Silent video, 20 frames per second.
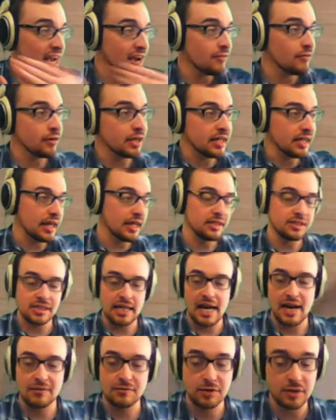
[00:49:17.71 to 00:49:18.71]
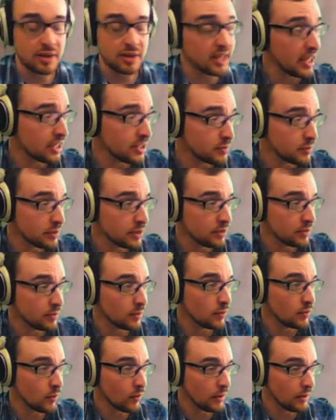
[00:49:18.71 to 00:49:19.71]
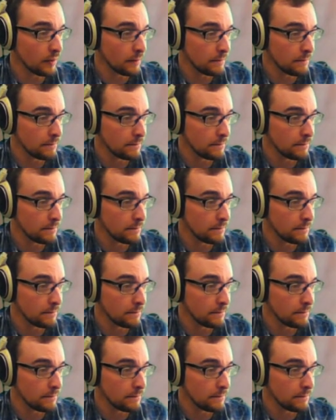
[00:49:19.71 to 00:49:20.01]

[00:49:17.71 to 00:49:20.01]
every case after the case we knew before.